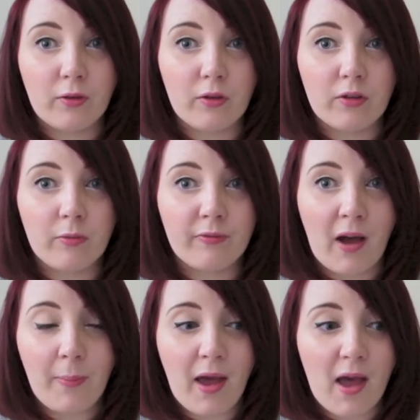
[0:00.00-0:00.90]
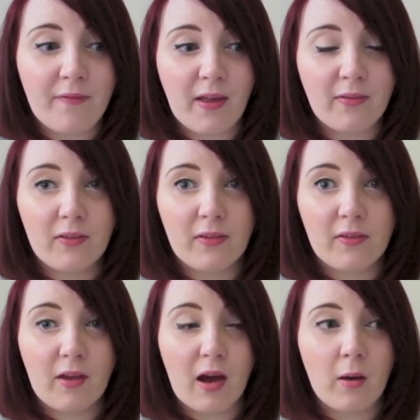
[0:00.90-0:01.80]
got some fab air
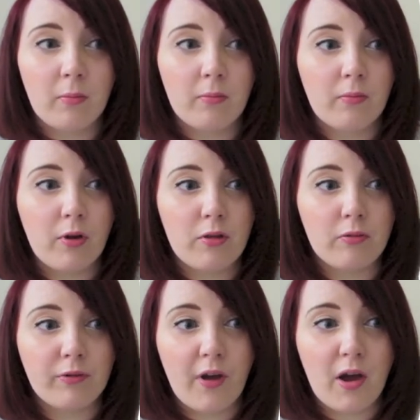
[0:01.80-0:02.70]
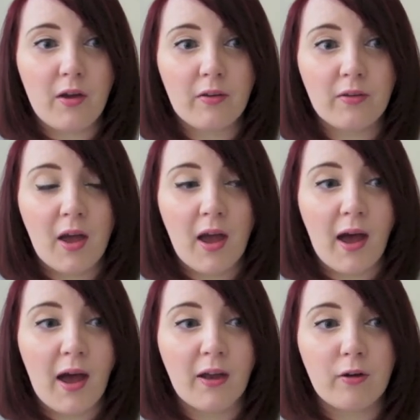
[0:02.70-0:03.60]
vents at the reverse
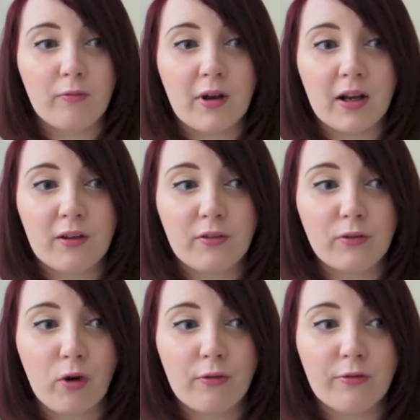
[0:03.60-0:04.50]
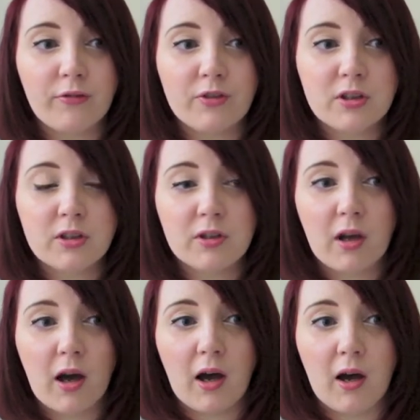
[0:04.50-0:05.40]
and a really soft
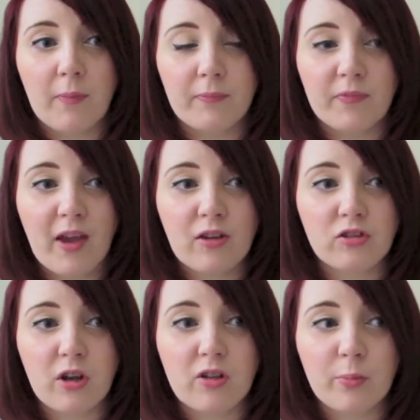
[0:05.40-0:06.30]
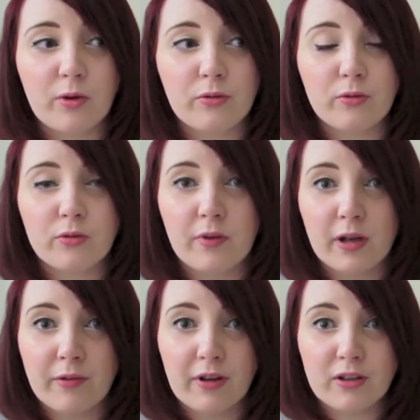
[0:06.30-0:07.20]
texture. The bristles are
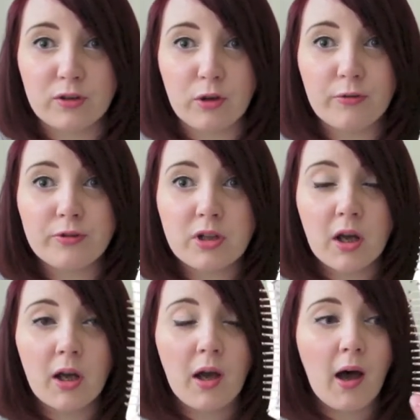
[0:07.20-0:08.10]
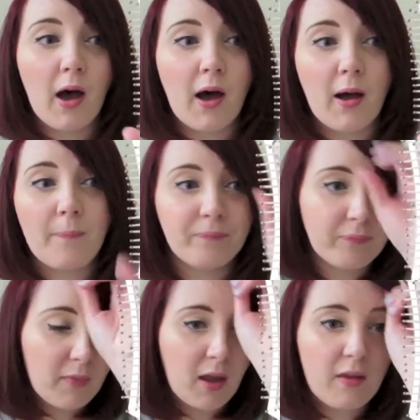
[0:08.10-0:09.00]
really soft.
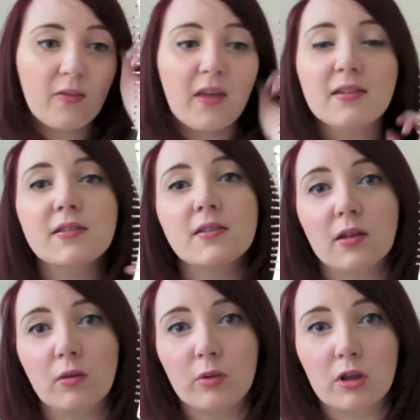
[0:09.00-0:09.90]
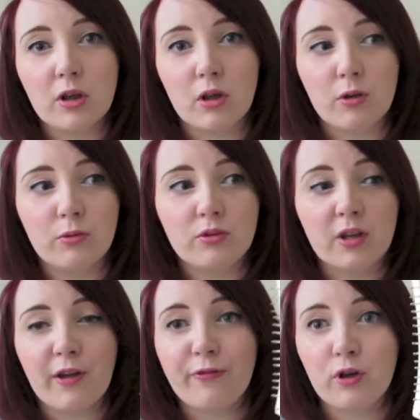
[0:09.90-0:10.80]
This can be
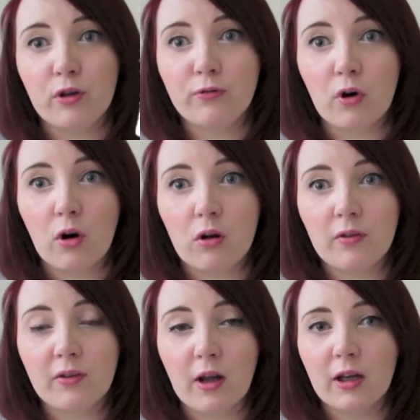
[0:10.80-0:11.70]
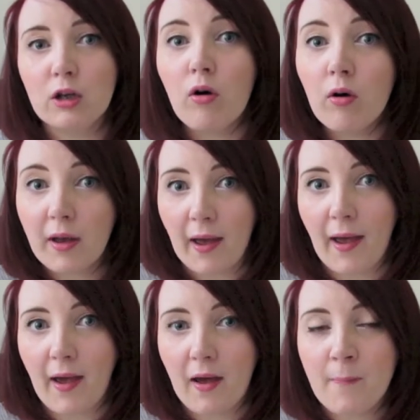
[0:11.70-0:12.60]
used if you've got slightly longer
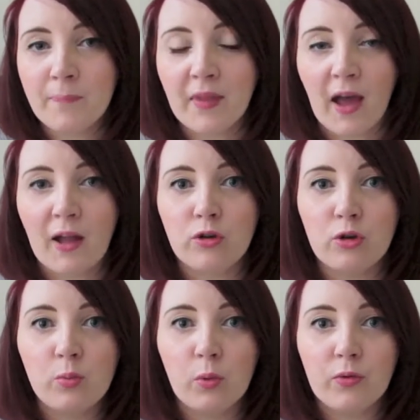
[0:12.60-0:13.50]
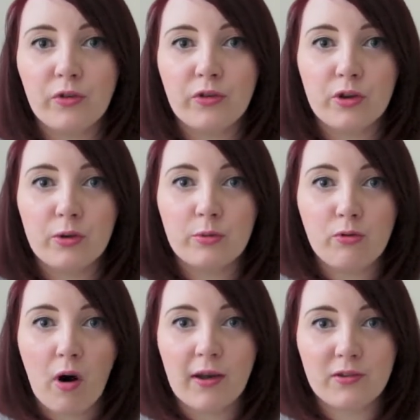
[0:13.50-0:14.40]
hair and you want to
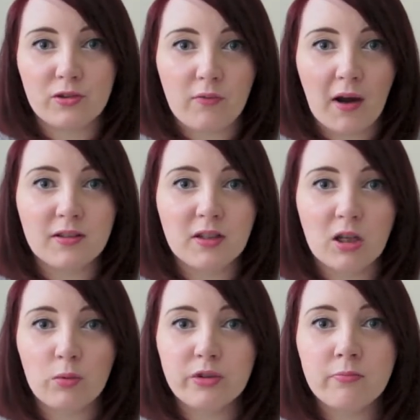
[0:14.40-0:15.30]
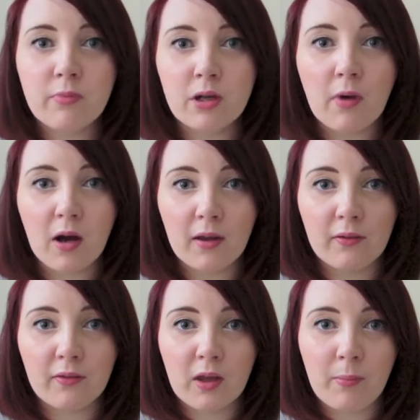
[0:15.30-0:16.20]
dry it straight. So you want to
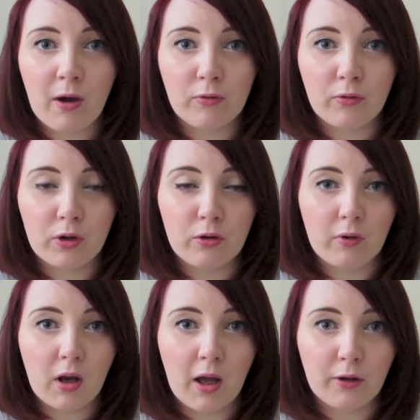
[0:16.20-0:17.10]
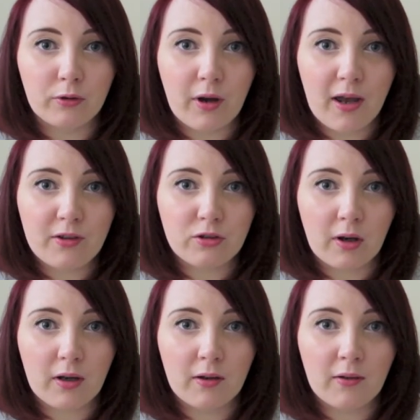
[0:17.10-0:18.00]
minimise the amount that you're relying on your hair
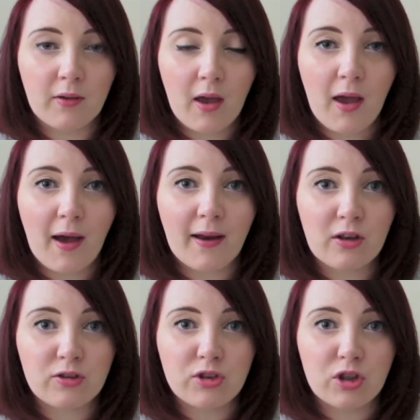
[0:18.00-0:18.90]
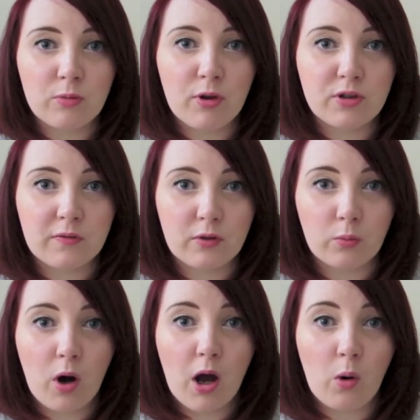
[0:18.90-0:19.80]
straighteners and actually do most of the
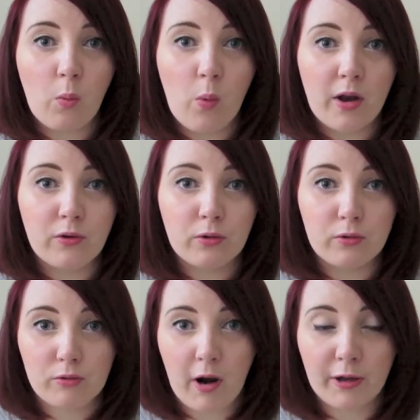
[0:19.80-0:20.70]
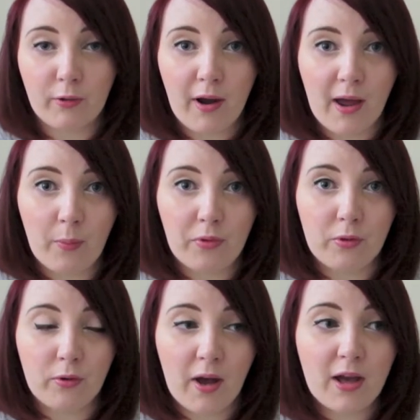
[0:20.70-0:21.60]
work when you're drying your hair with
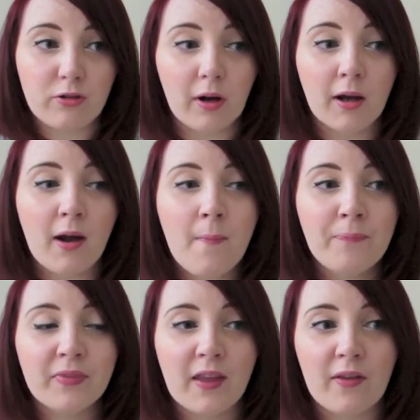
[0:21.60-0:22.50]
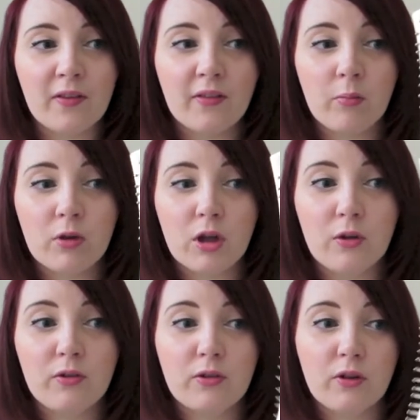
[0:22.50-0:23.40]
your hairdryer. Now this can be
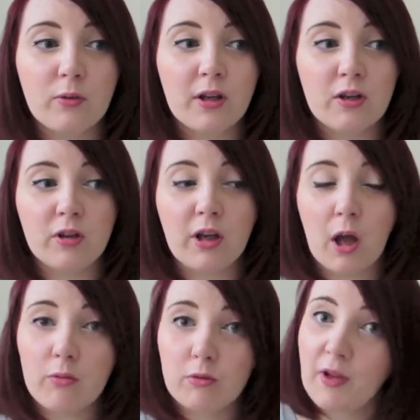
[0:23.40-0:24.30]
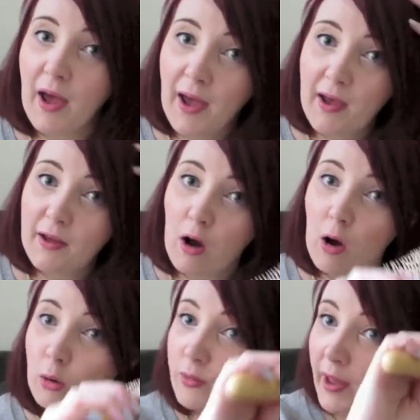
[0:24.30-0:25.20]
used to literally comb through the hair and
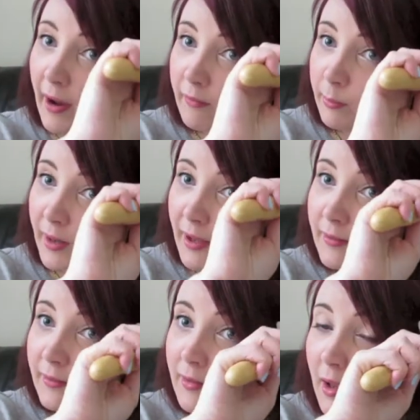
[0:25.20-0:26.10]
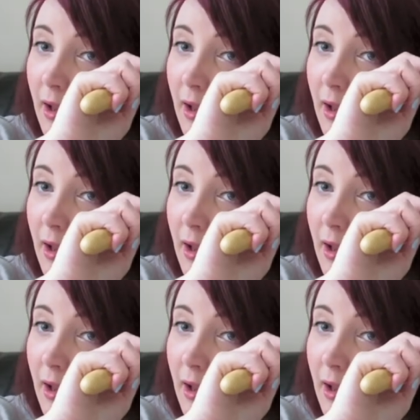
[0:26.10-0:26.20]
hold the hair in place